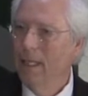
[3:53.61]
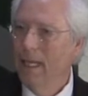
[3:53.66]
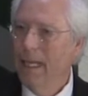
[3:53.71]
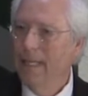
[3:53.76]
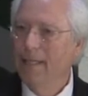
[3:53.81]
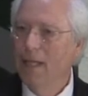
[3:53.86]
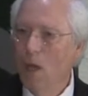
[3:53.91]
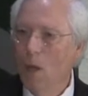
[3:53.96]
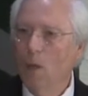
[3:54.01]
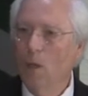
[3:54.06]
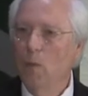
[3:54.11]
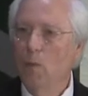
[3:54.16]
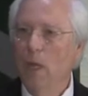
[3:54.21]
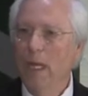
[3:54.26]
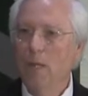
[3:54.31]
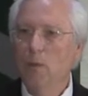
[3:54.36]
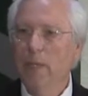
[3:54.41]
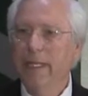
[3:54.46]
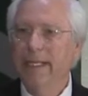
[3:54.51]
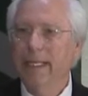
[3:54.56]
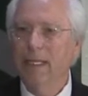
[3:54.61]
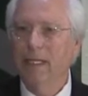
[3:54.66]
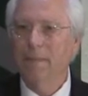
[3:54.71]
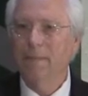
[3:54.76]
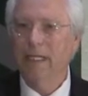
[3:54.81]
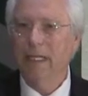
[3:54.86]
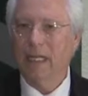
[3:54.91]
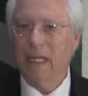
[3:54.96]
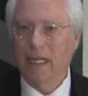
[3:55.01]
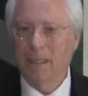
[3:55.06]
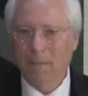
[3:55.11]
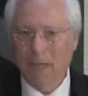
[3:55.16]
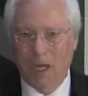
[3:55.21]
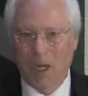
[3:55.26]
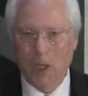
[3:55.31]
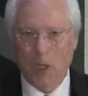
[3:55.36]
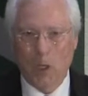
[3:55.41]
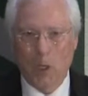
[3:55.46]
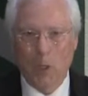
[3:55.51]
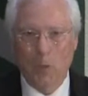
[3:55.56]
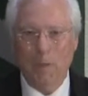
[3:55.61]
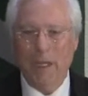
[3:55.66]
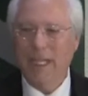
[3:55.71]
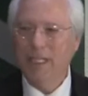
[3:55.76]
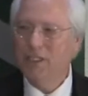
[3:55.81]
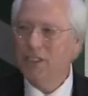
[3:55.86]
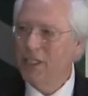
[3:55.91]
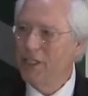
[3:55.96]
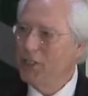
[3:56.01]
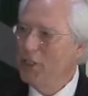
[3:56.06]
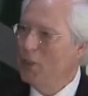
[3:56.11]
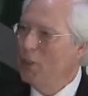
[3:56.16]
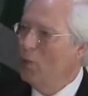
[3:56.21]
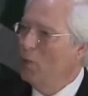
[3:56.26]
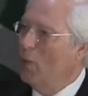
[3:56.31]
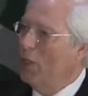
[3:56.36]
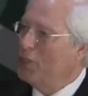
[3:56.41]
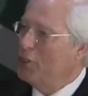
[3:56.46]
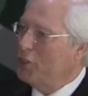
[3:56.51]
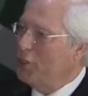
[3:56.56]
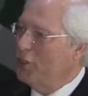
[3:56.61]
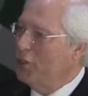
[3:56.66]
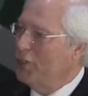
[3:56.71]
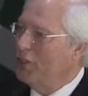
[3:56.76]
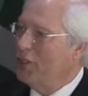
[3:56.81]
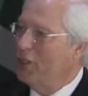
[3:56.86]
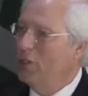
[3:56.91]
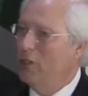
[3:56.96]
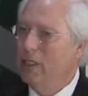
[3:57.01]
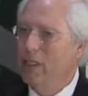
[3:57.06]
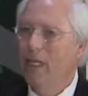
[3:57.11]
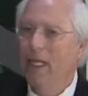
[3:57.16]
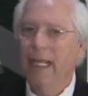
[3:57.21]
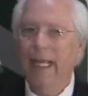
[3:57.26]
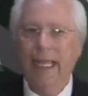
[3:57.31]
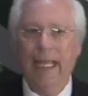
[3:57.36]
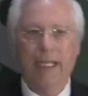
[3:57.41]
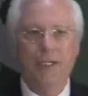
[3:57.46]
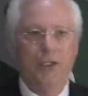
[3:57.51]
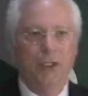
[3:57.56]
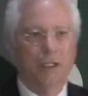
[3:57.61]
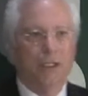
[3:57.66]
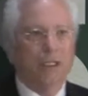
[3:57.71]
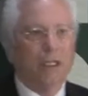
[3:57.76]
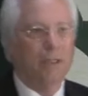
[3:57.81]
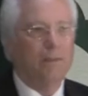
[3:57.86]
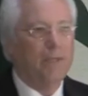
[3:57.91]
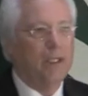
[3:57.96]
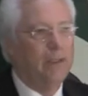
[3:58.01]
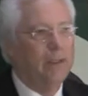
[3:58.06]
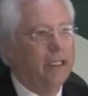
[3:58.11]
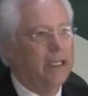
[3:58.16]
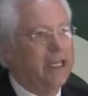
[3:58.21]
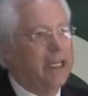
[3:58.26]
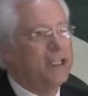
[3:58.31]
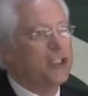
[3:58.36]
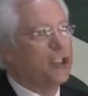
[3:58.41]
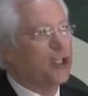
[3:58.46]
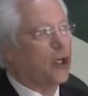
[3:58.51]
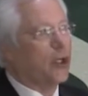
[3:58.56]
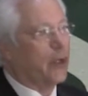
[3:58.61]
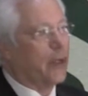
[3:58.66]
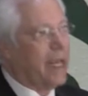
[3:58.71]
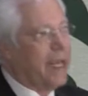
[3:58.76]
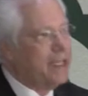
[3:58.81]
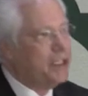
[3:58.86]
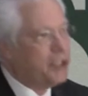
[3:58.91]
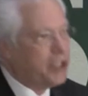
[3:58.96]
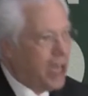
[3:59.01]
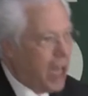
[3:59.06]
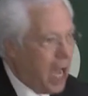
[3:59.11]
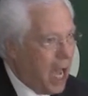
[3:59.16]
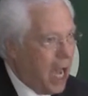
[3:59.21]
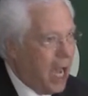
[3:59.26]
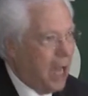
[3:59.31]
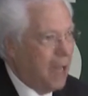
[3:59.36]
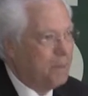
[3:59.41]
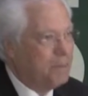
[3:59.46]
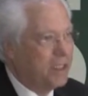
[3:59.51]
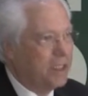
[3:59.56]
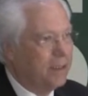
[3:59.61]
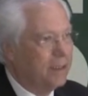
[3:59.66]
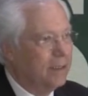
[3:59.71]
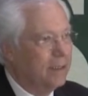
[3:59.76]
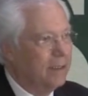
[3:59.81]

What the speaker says: And the only way we can get them to come home is to do what you're doing in your communities to create jobs,